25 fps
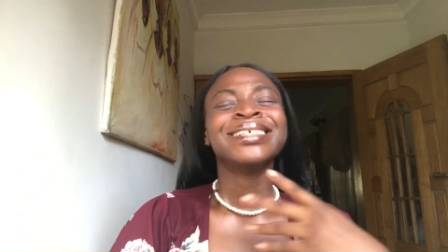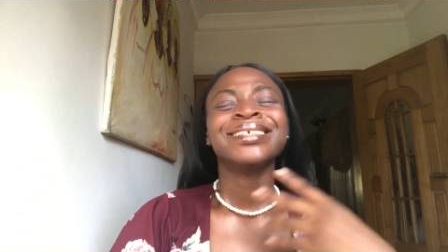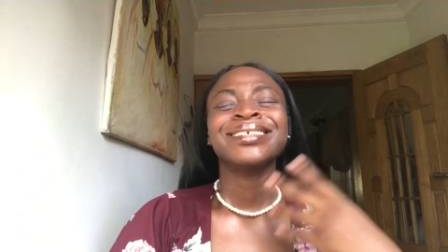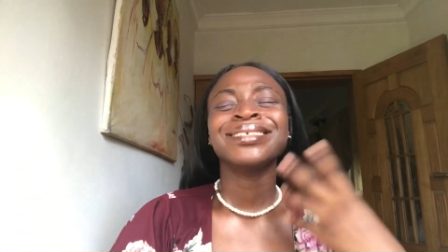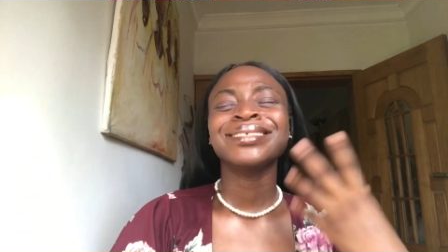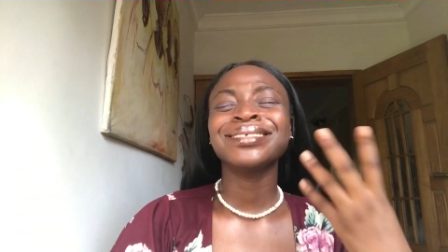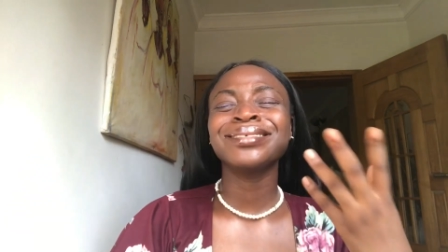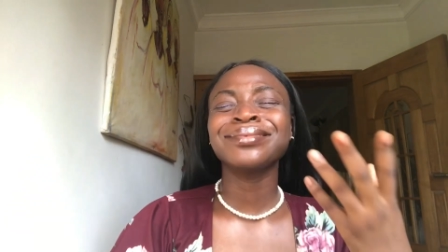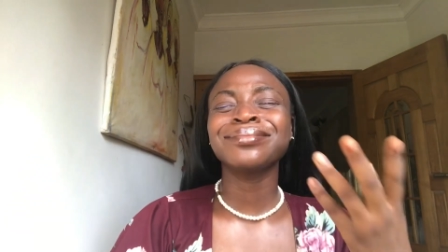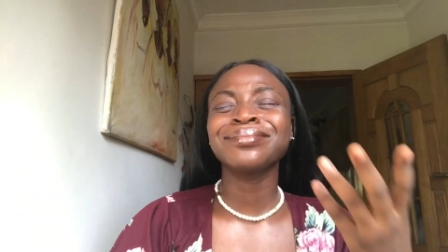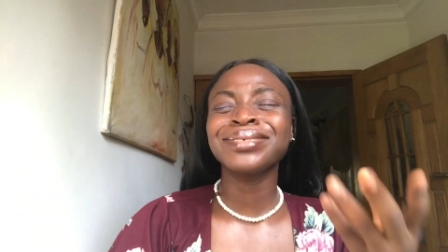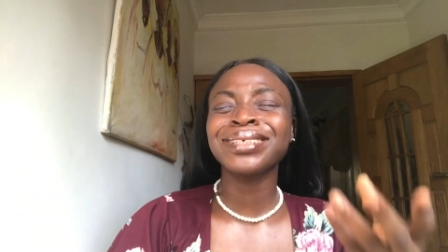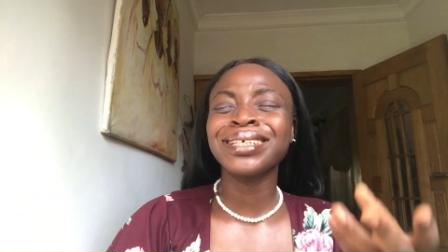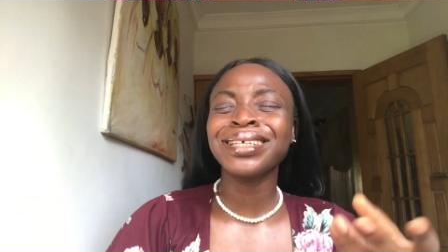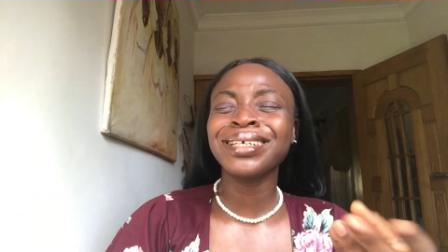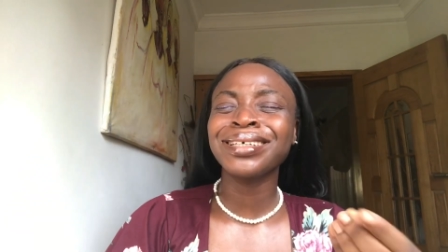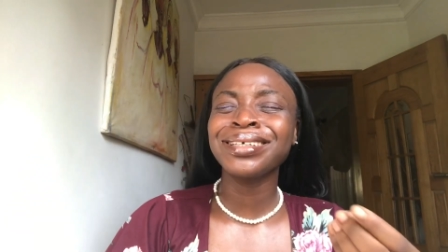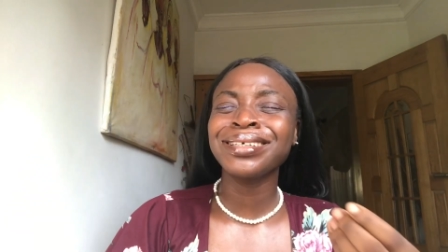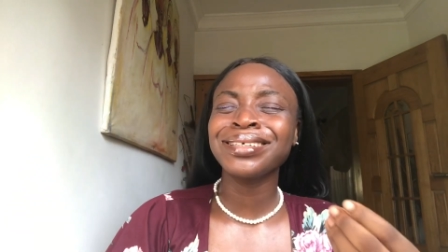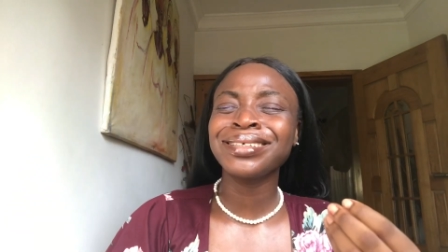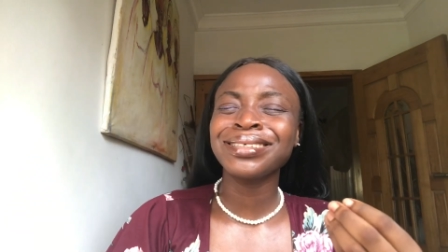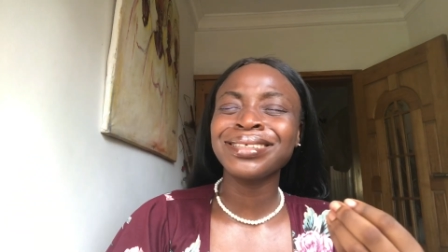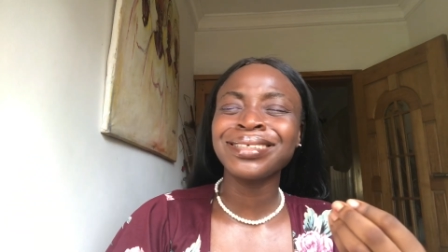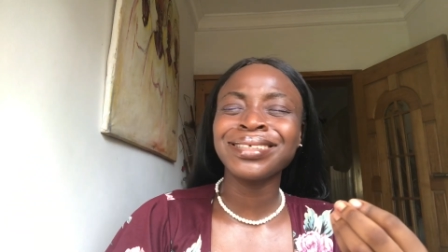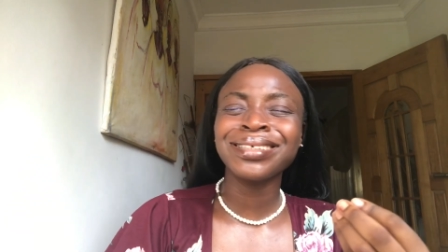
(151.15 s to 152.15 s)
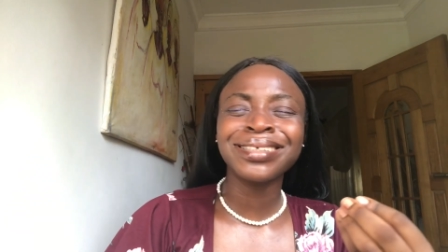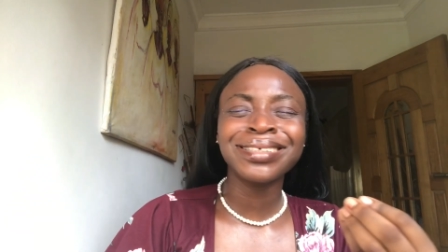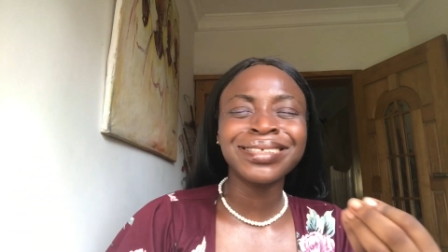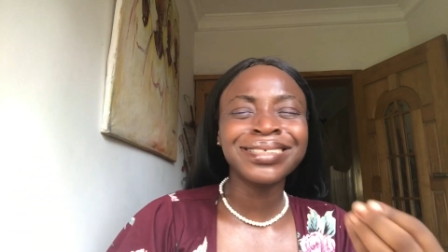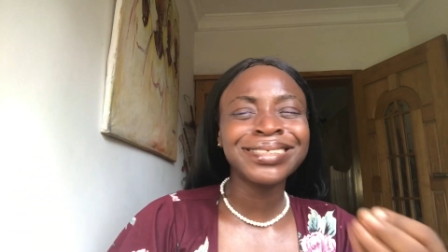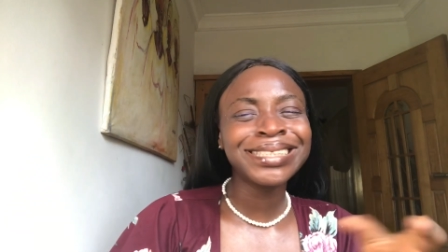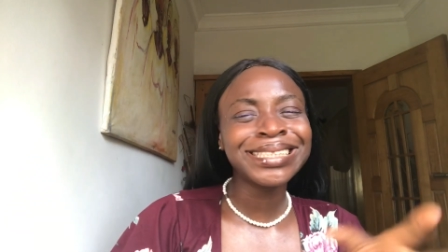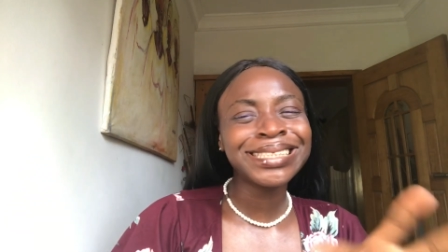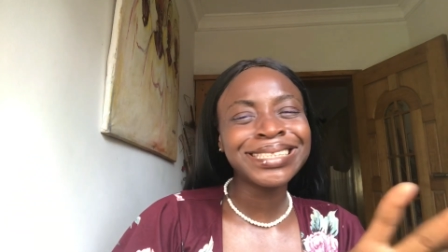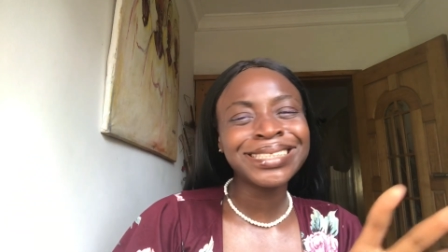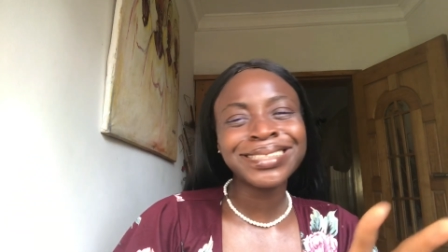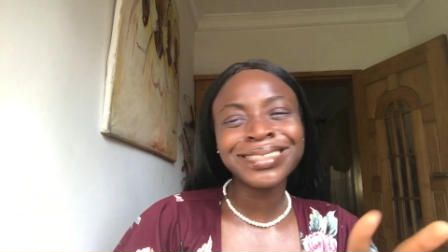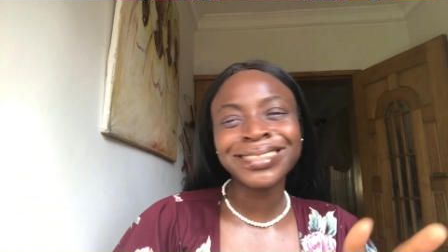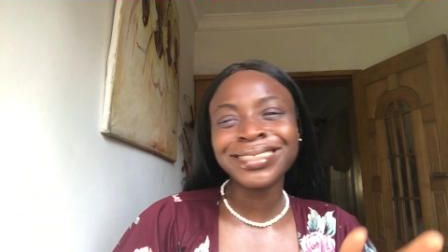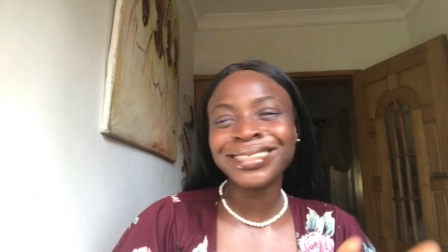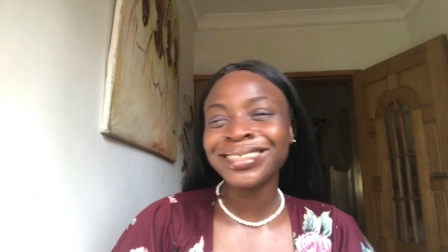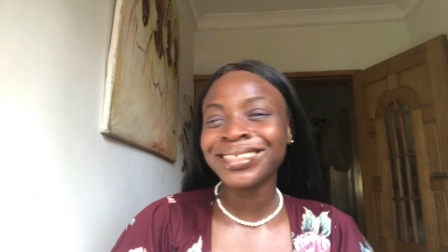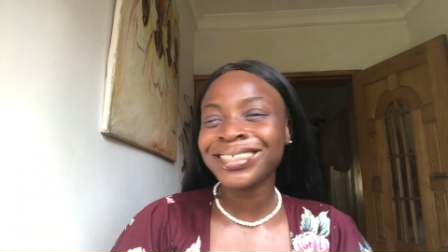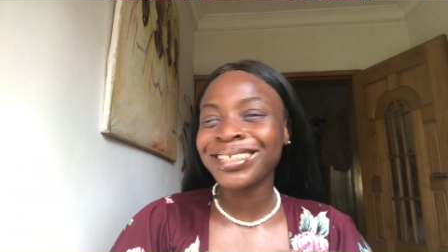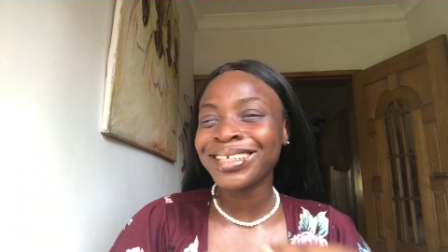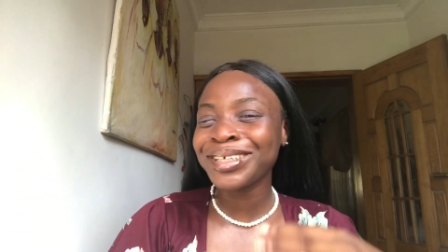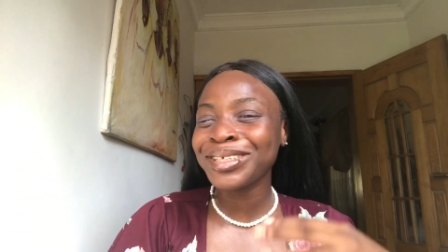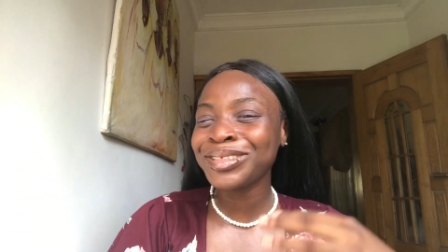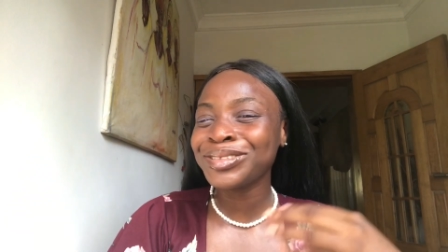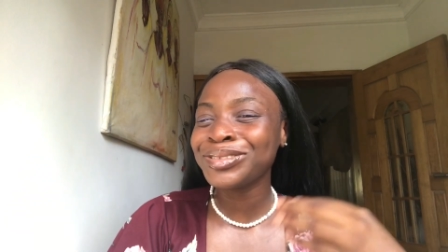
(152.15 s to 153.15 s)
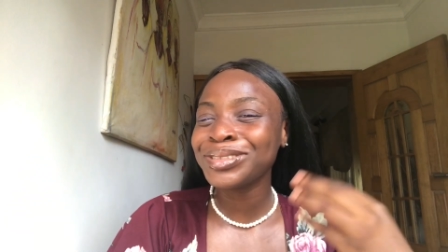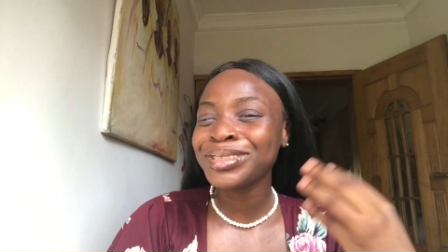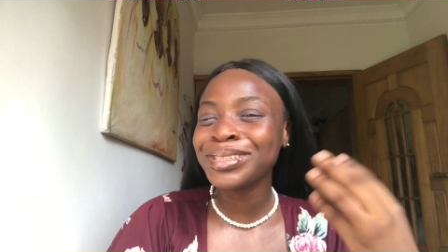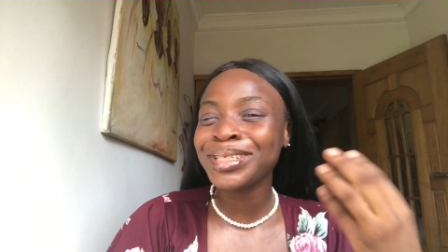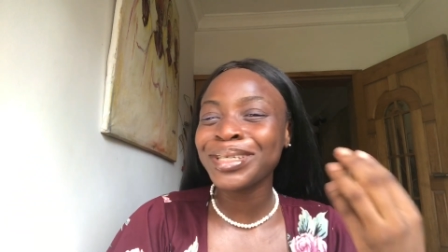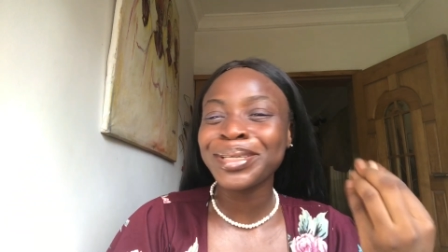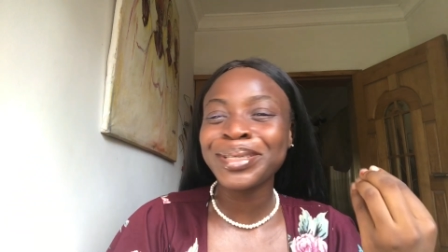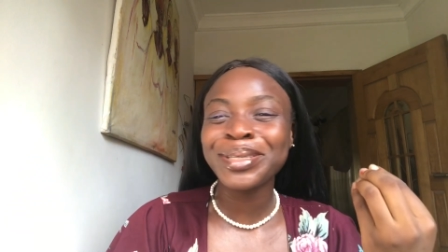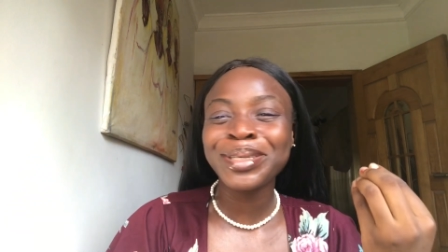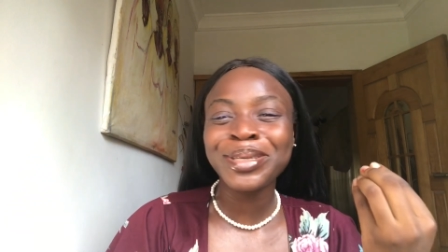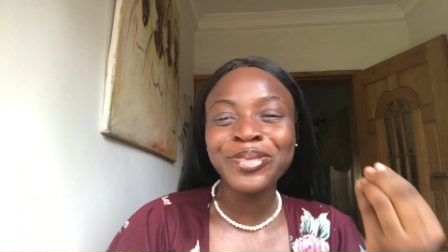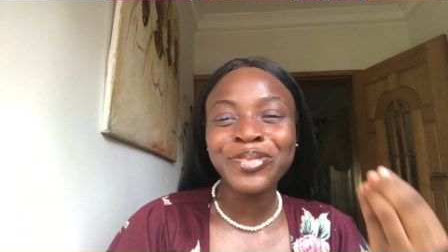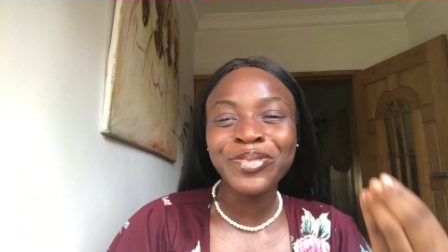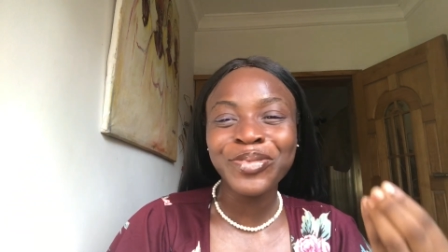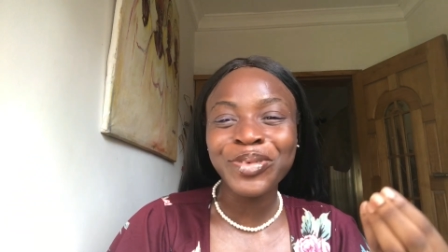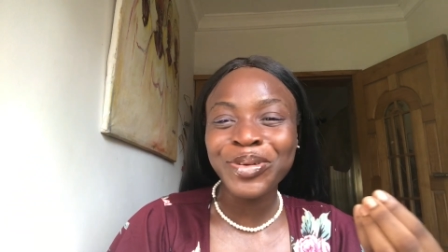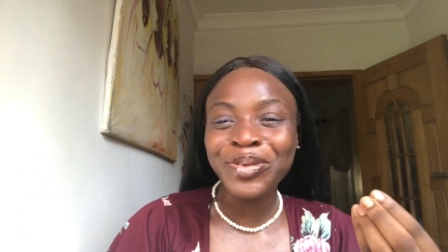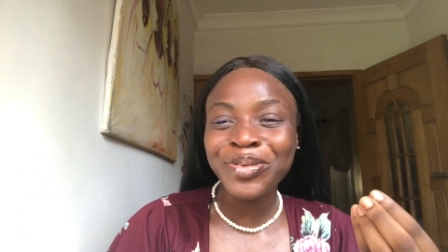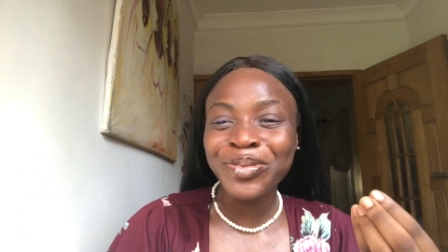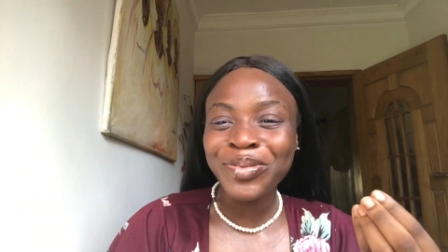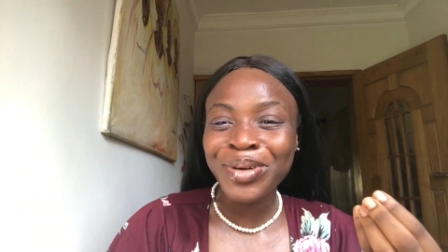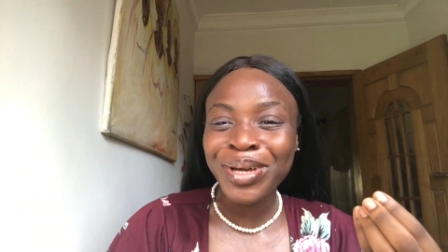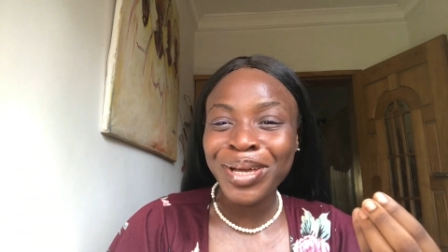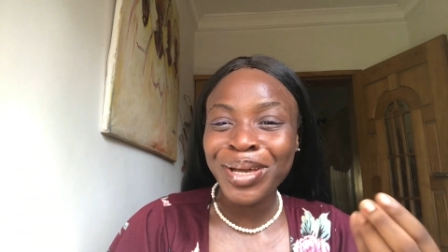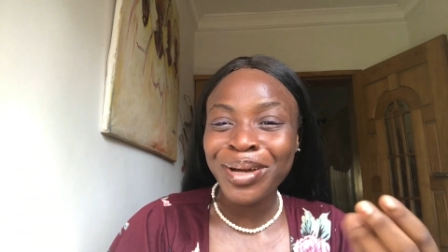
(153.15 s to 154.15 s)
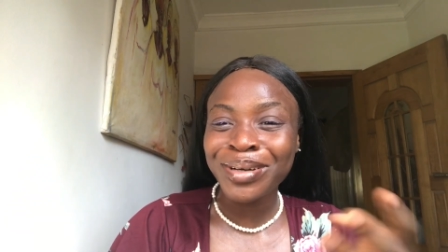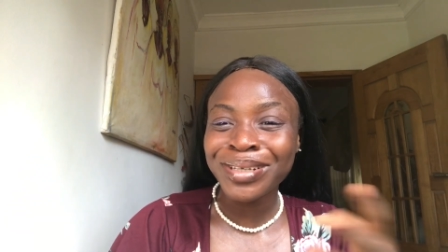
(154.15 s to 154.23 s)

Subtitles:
And I'm like, entering a giveaway